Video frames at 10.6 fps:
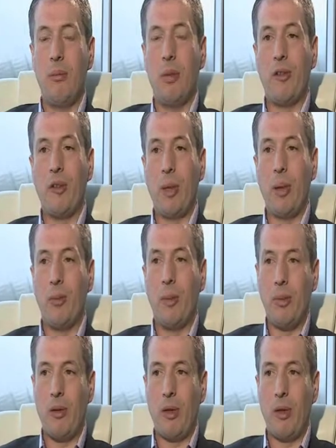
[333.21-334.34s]
business people
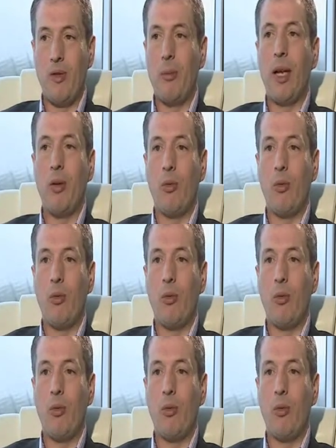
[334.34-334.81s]
that have made